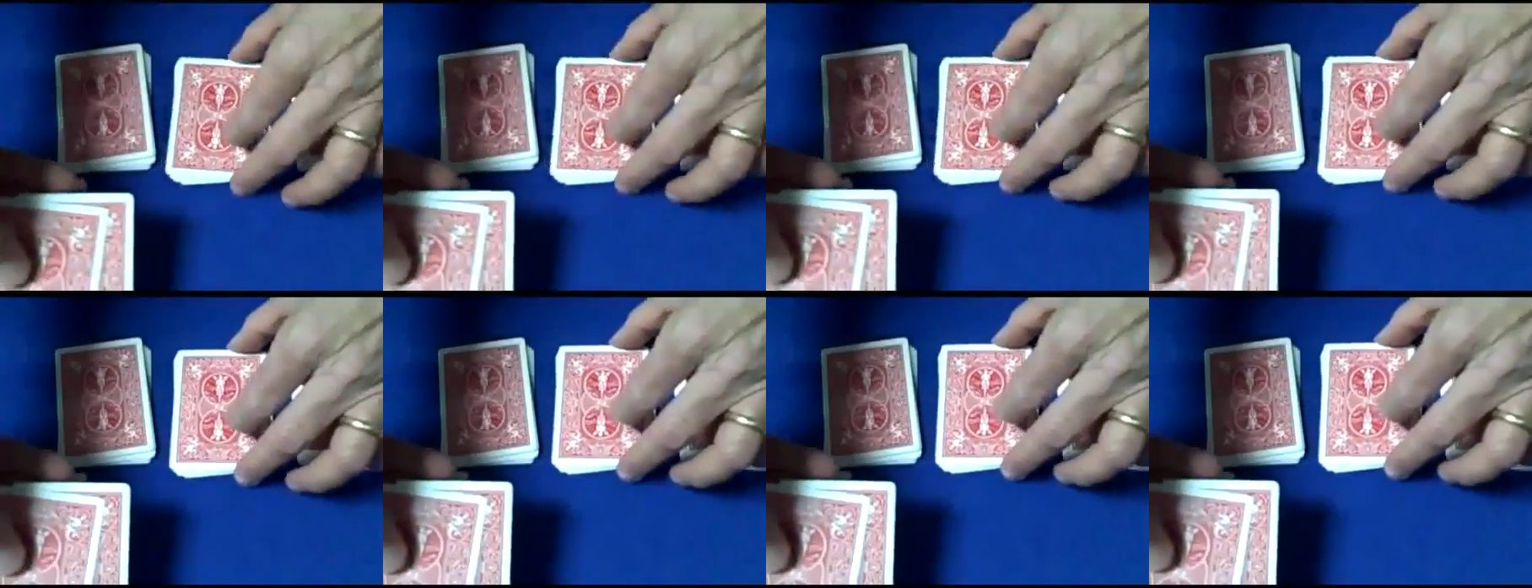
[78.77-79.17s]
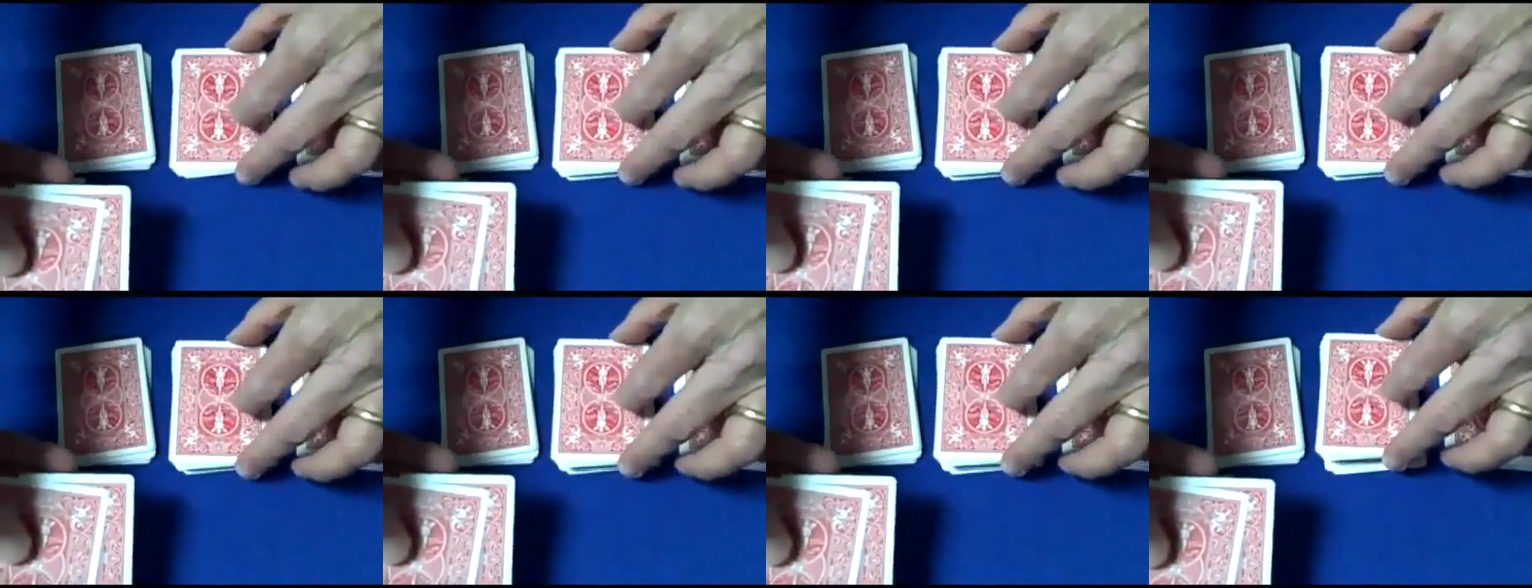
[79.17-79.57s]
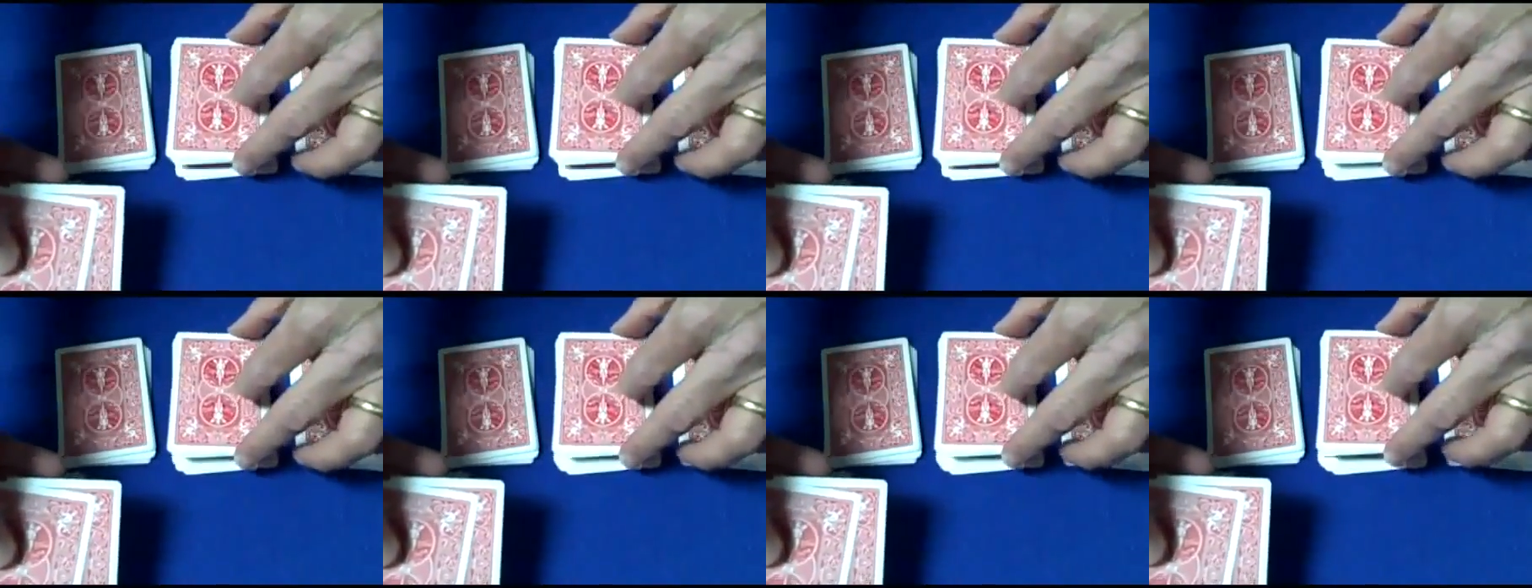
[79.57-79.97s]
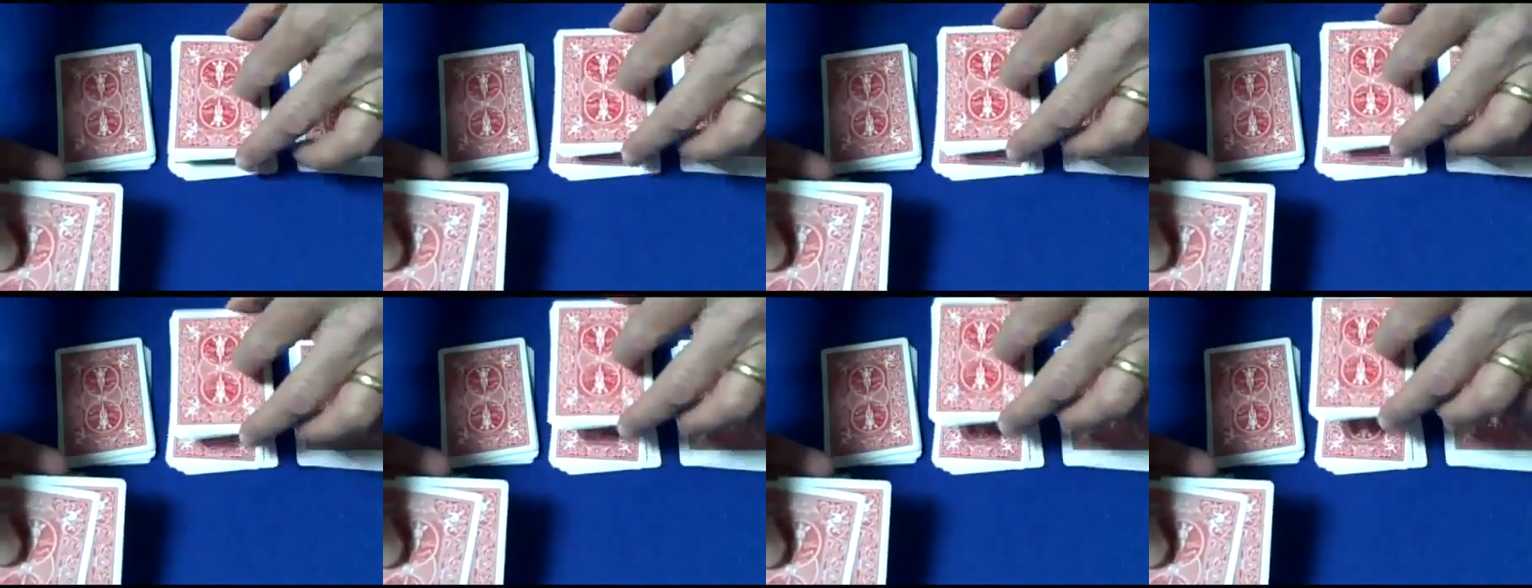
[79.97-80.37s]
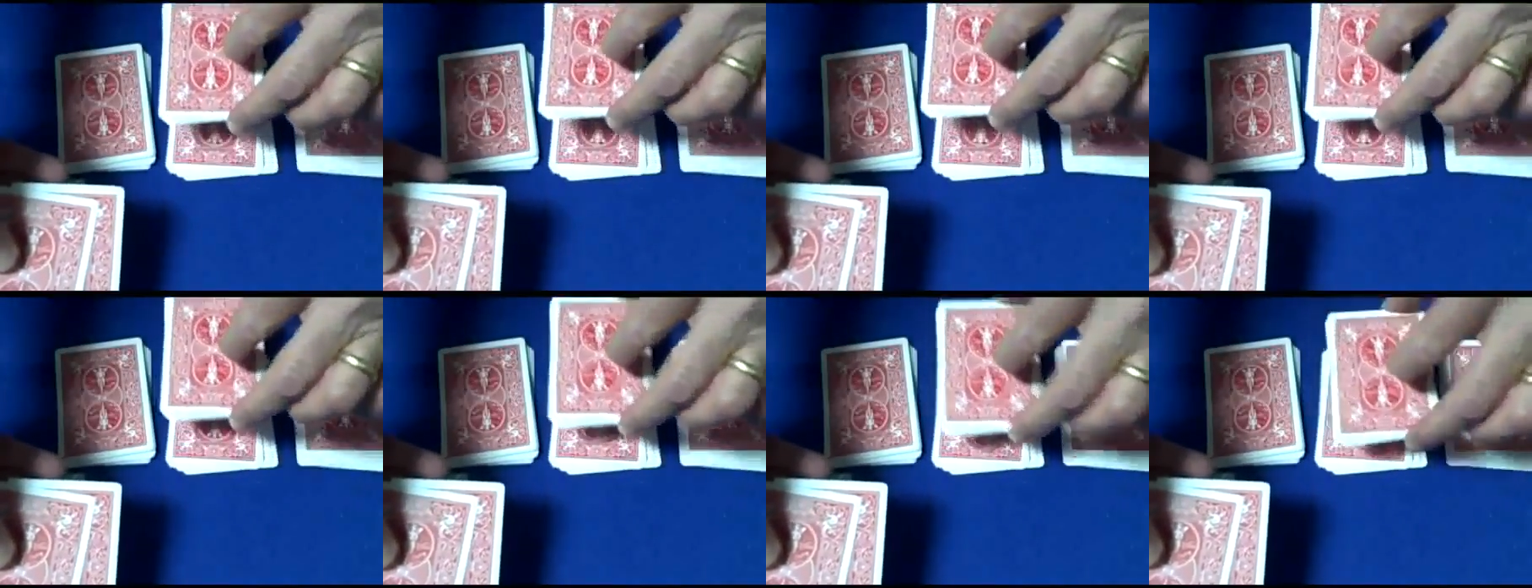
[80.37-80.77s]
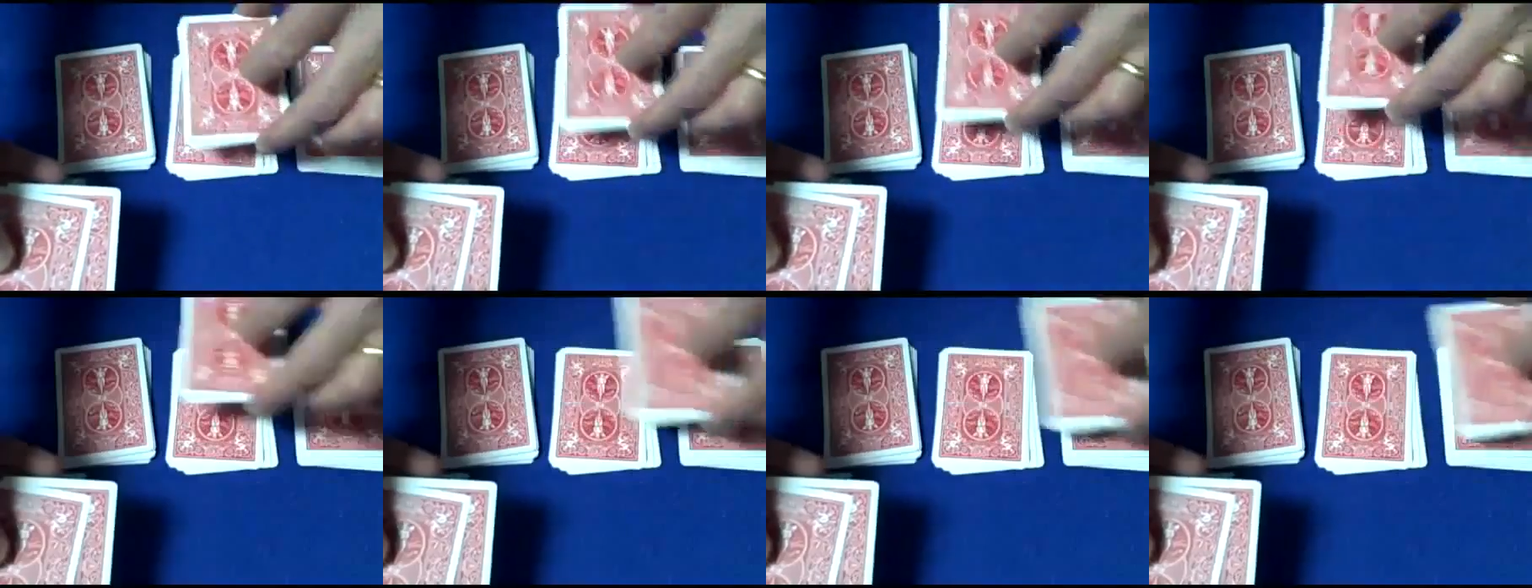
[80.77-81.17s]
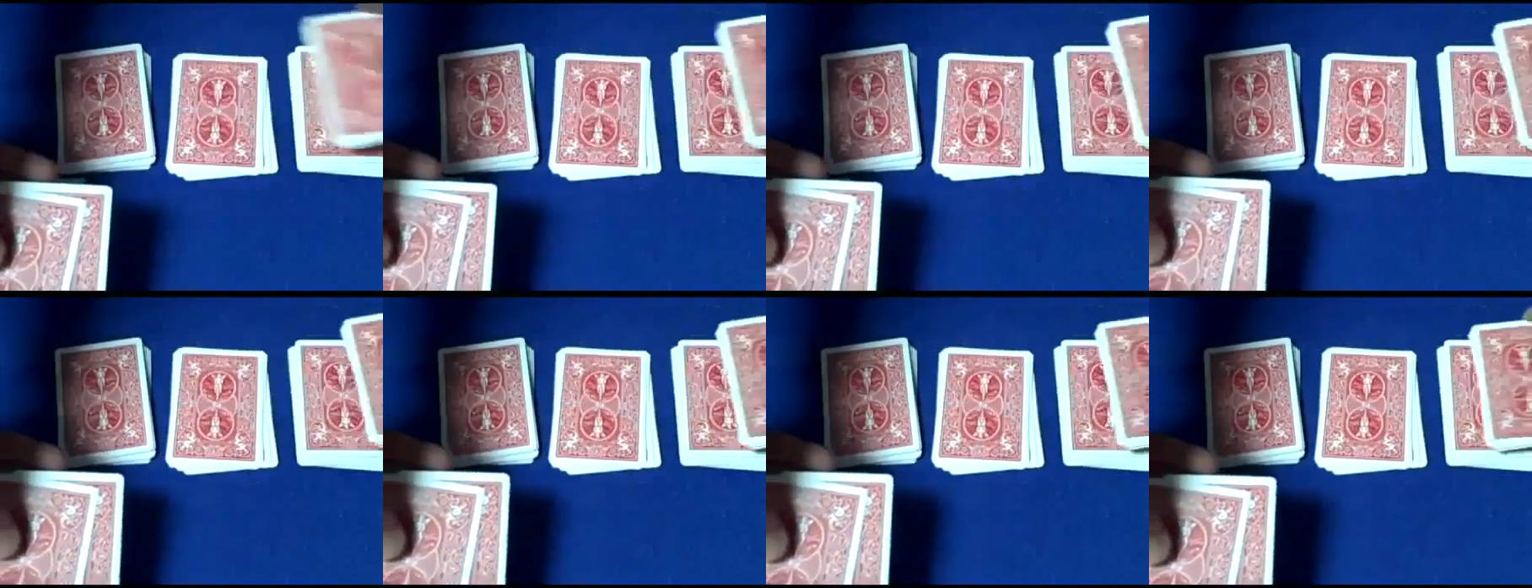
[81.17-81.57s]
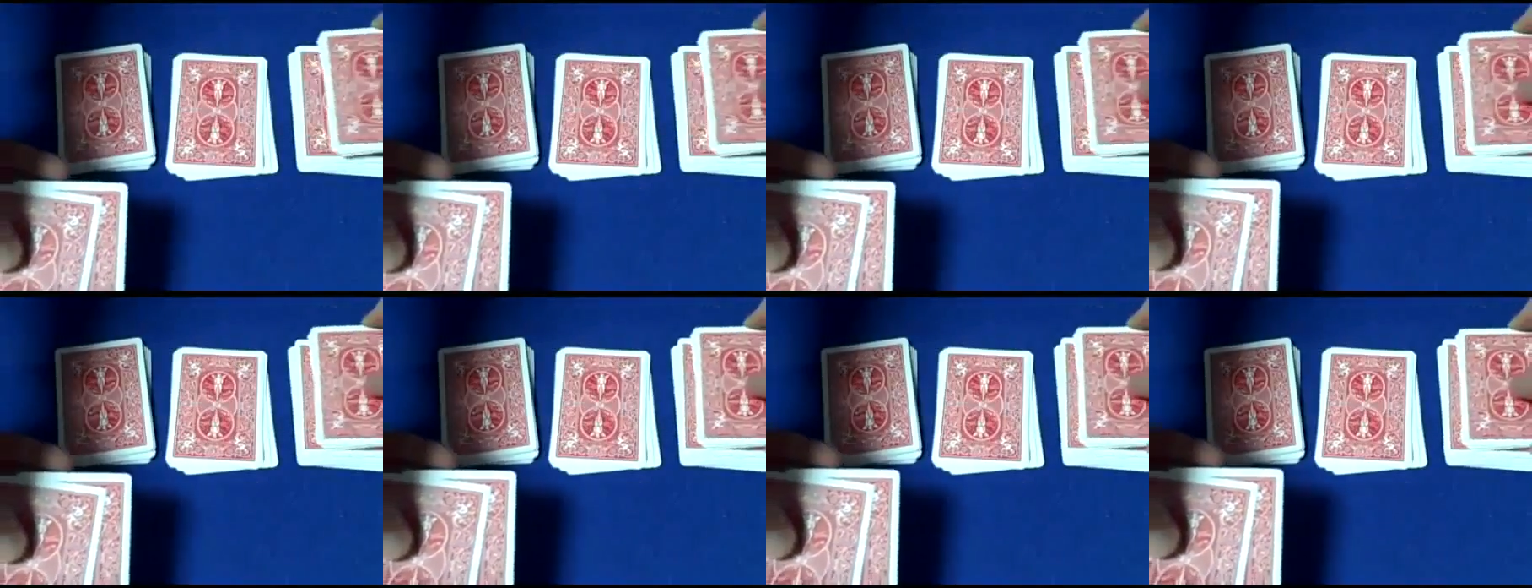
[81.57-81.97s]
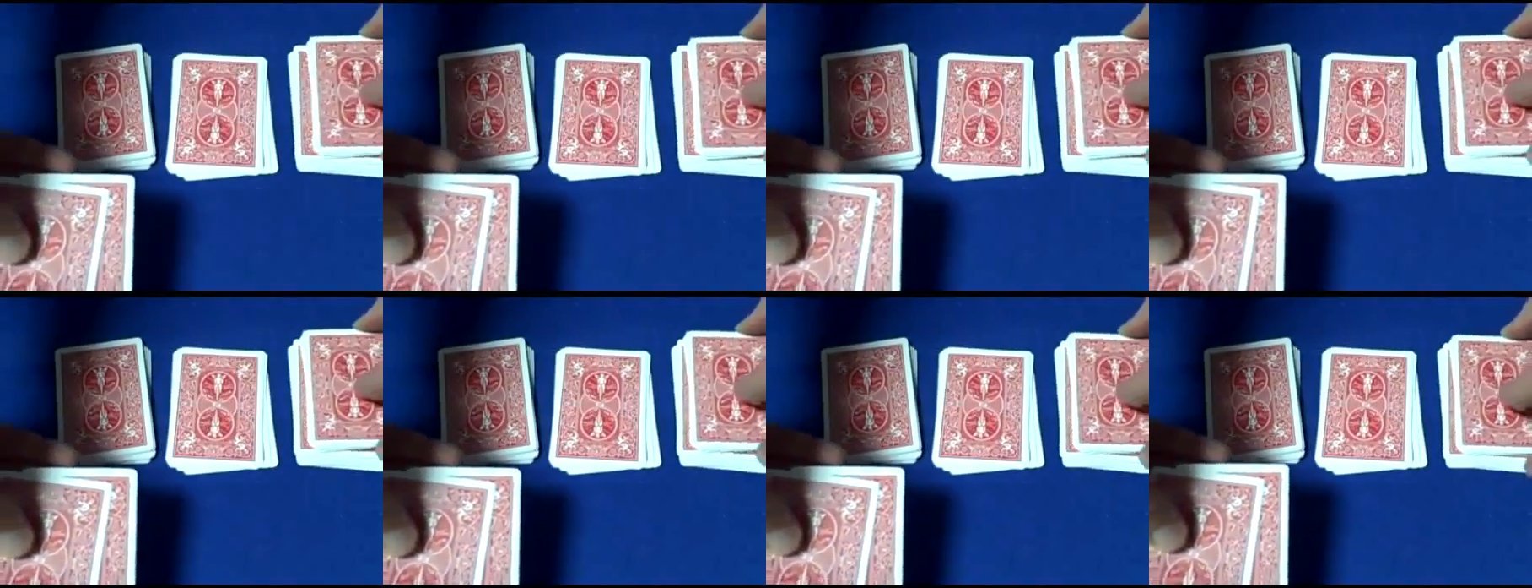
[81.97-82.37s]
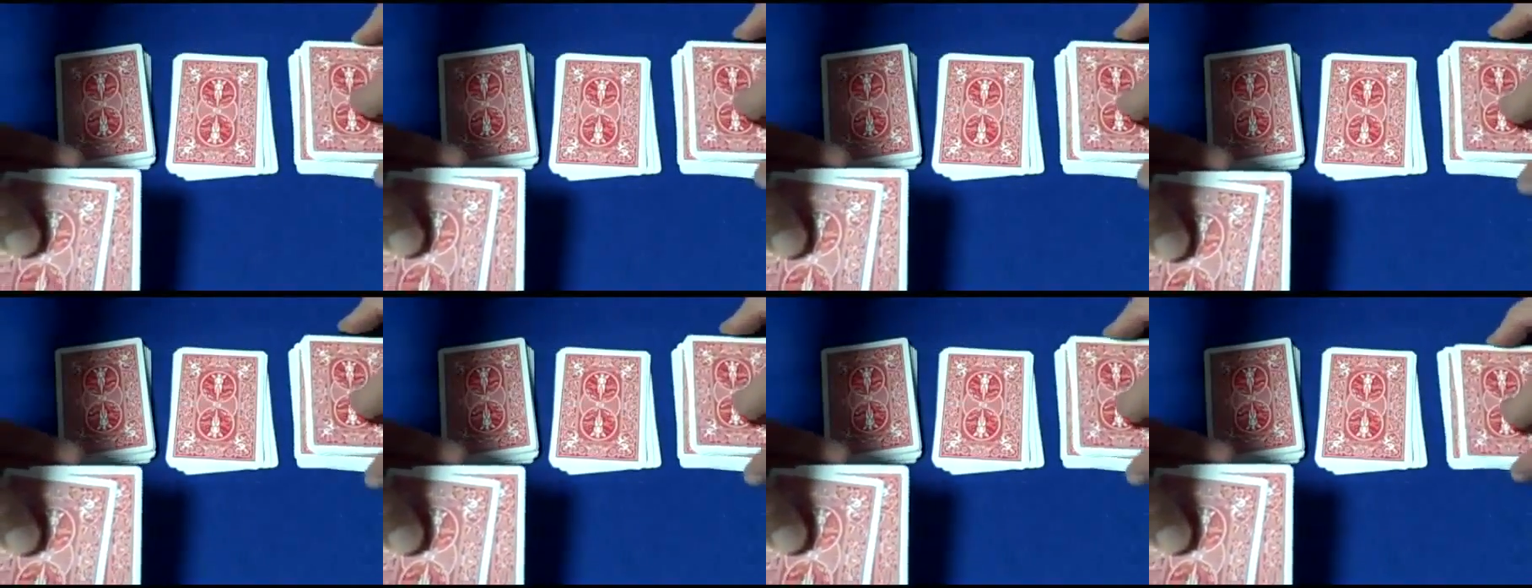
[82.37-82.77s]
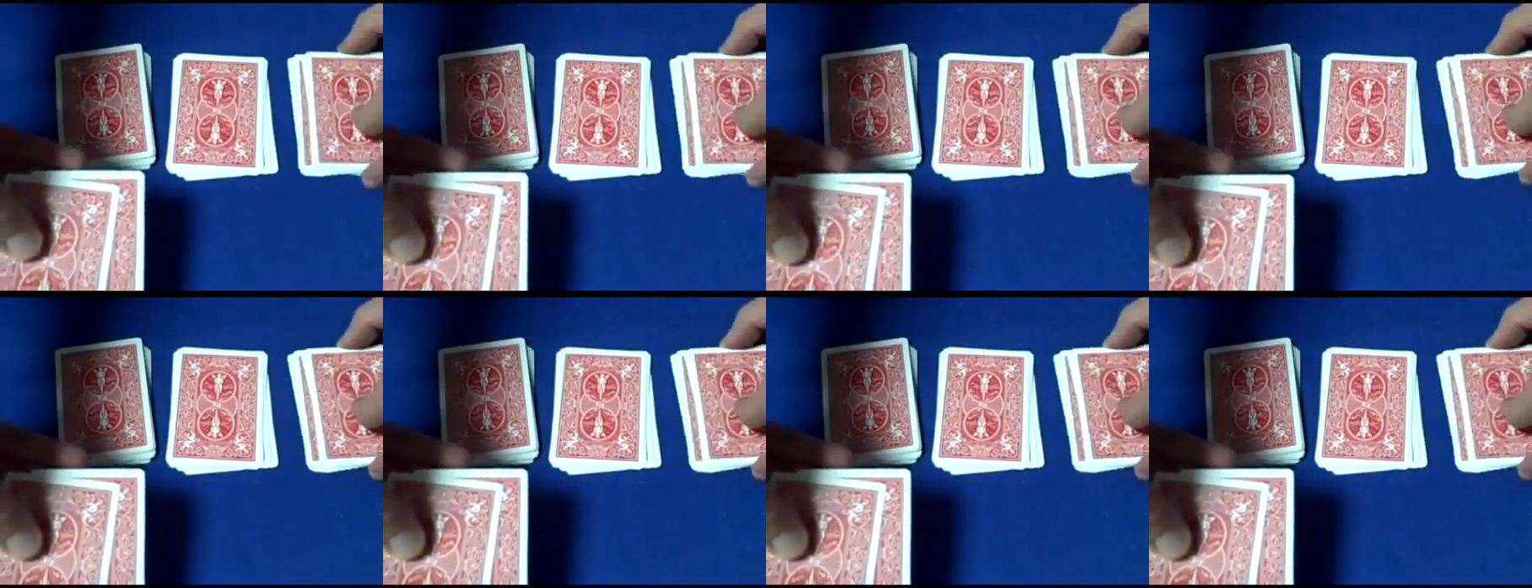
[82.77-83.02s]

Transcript: No face is visible, so there are no lips to read.